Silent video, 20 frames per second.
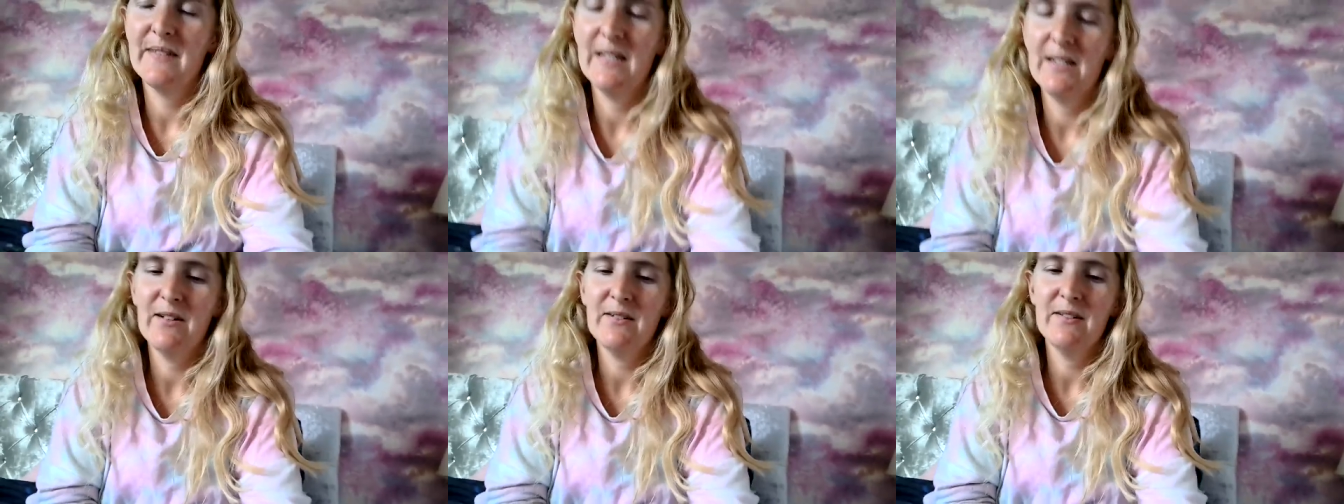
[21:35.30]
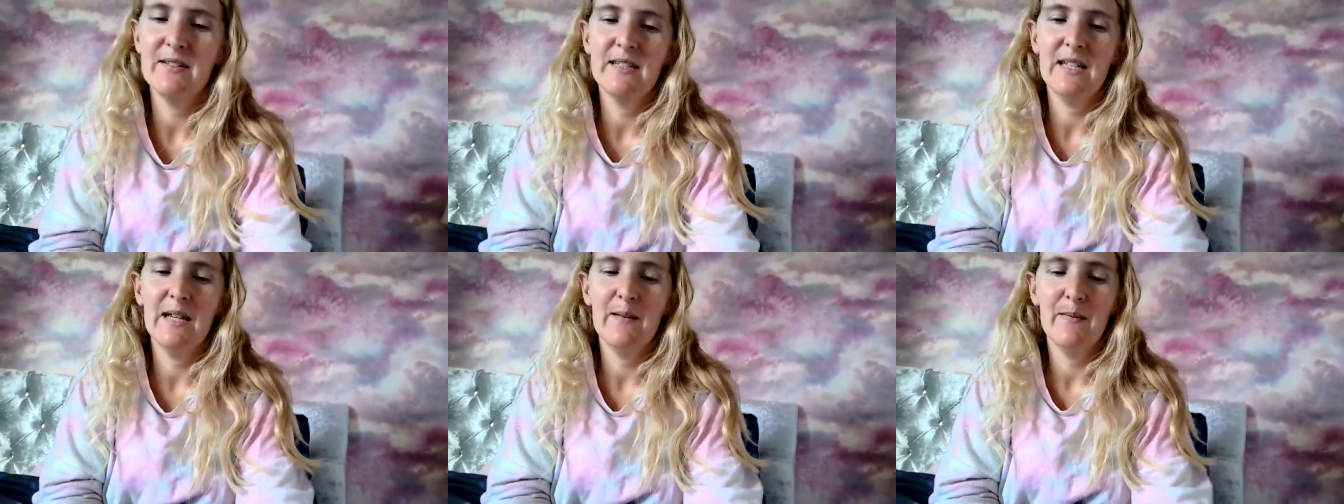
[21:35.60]
I
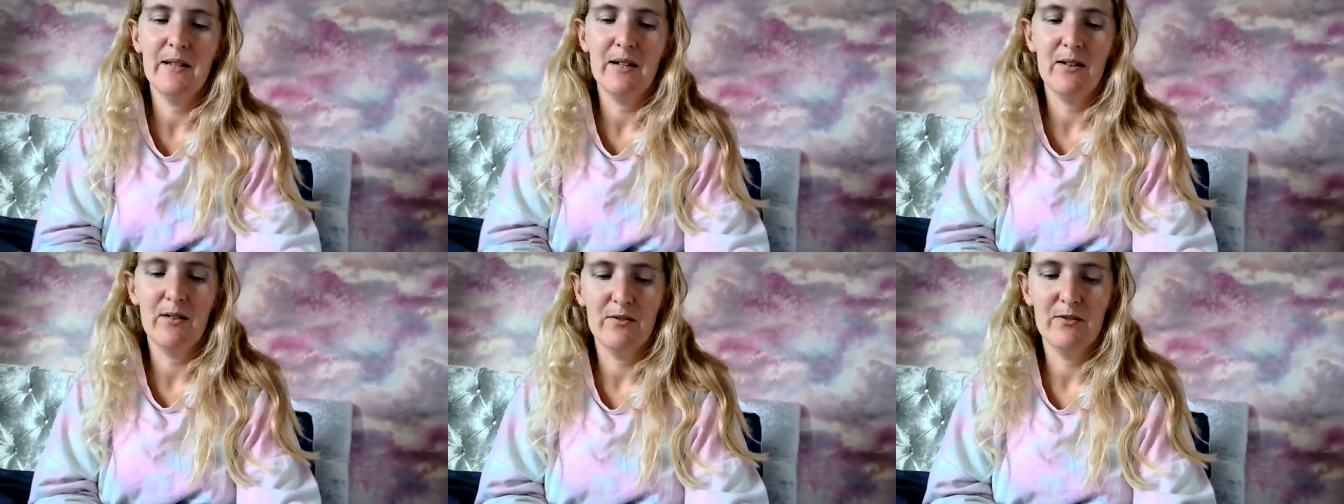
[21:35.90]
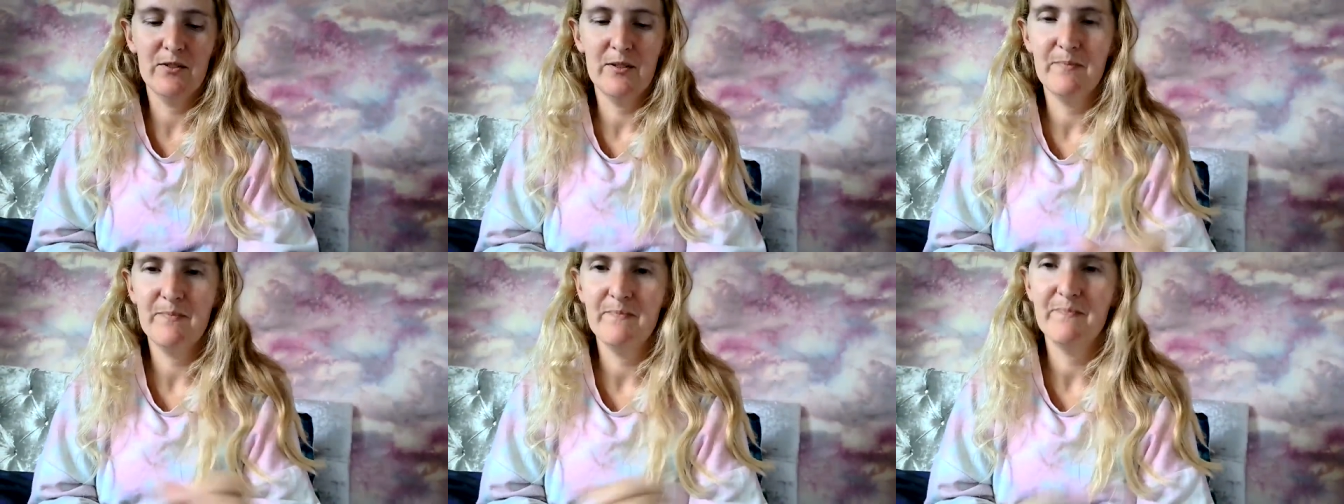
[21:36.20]
don't see him that
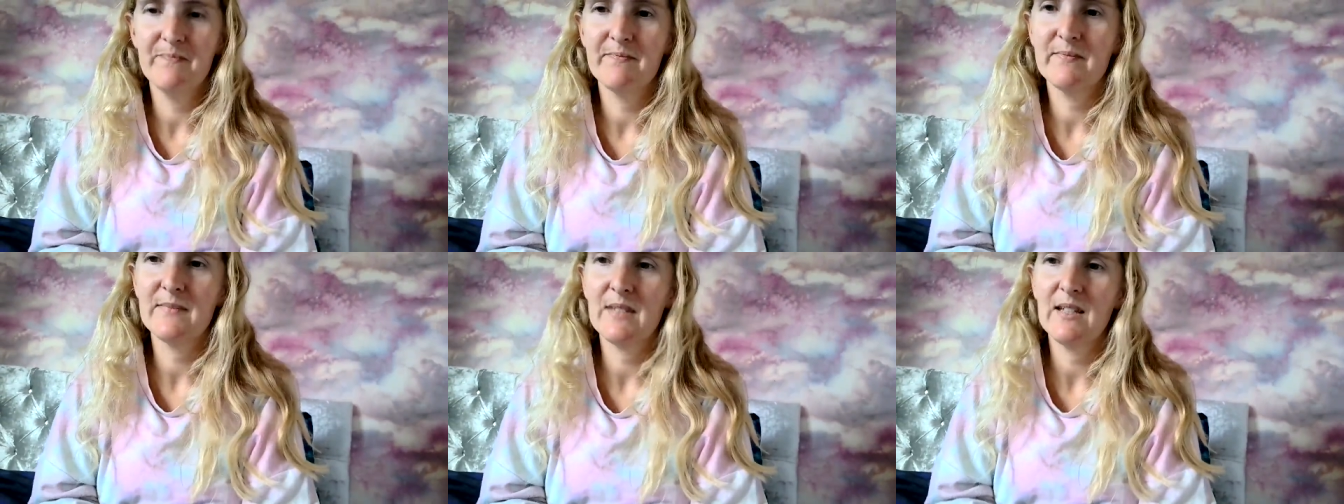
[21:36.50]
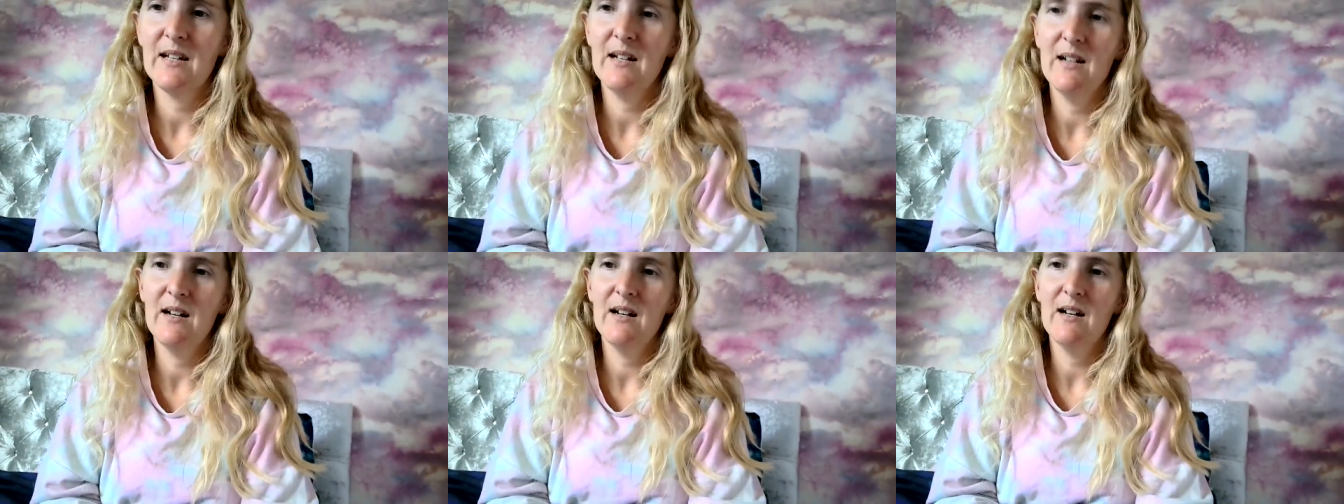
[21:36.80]
often.
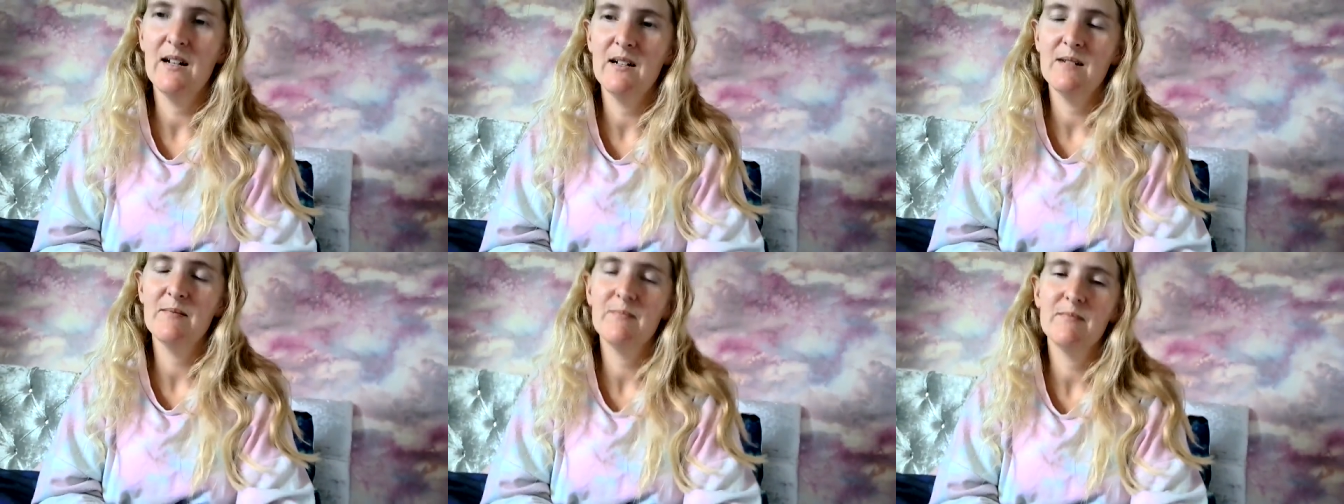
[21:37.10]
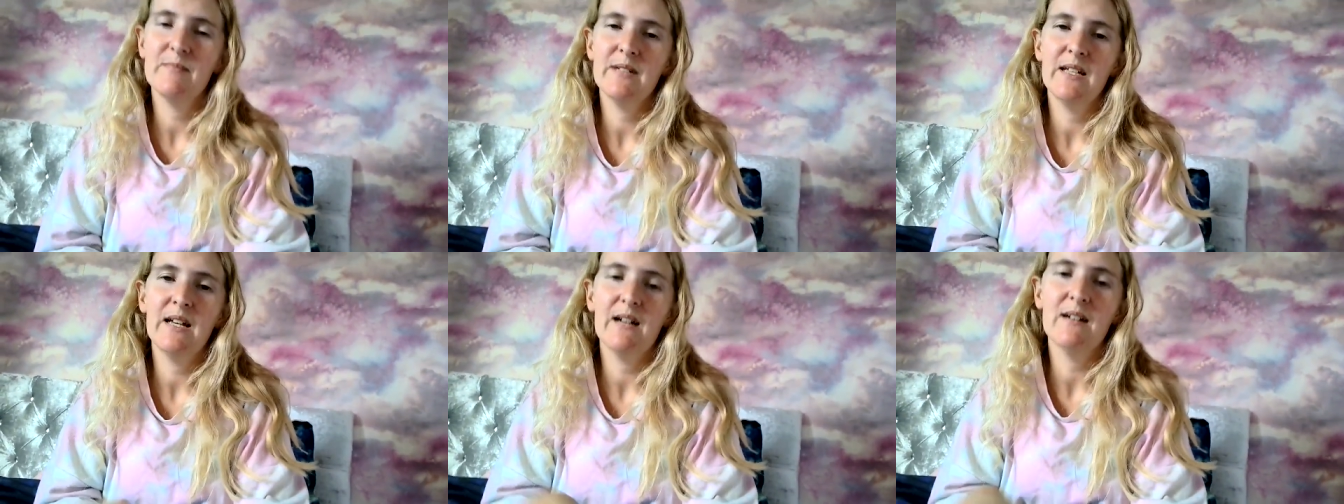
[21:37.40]

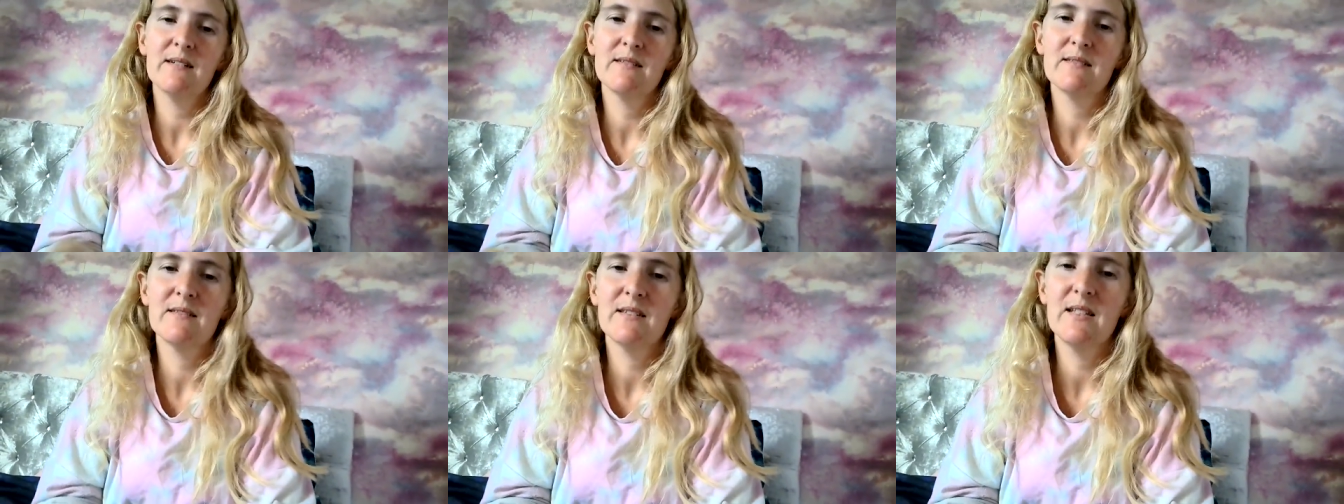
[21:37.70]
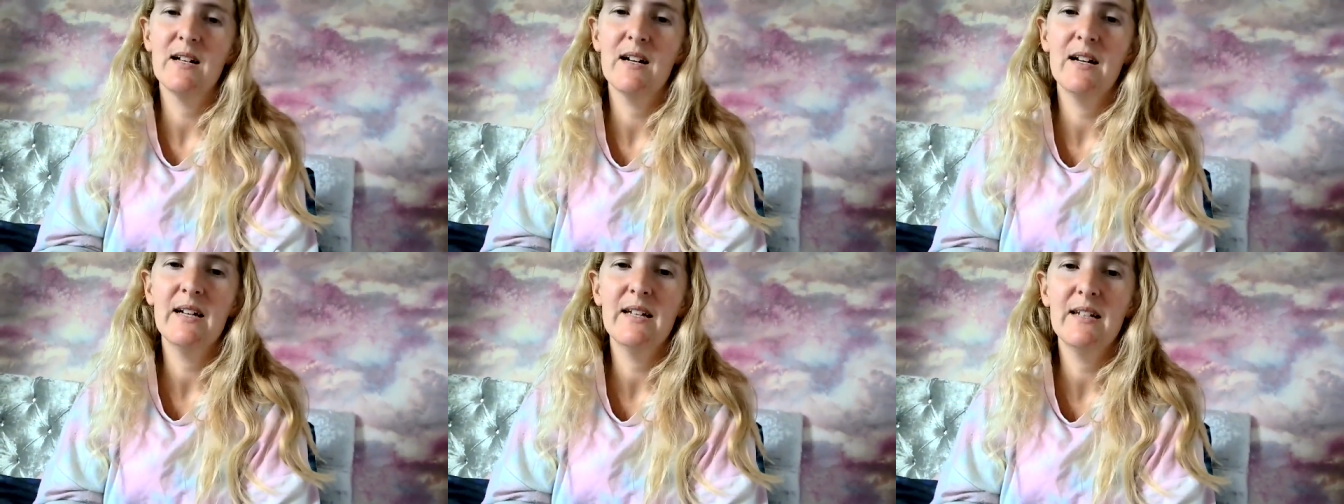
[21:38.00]
Um, but yeah,
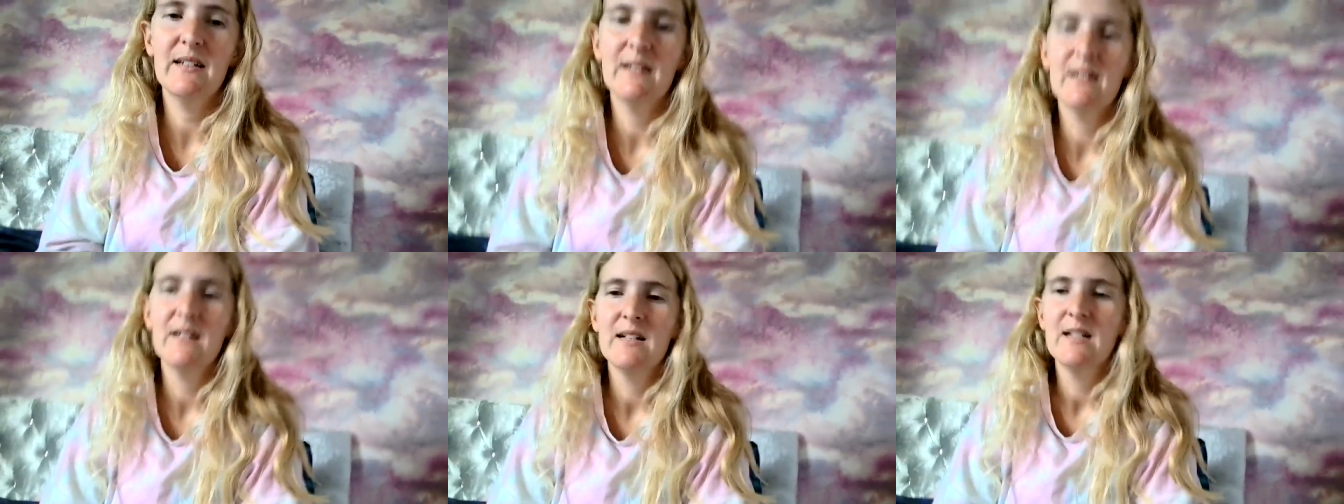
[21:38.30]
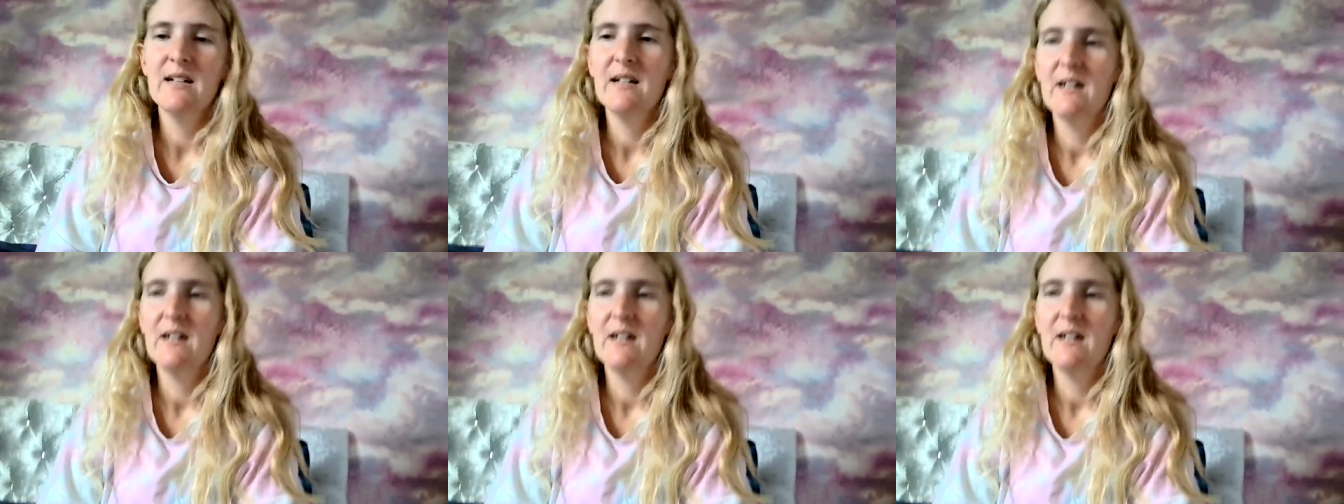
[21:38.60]
I,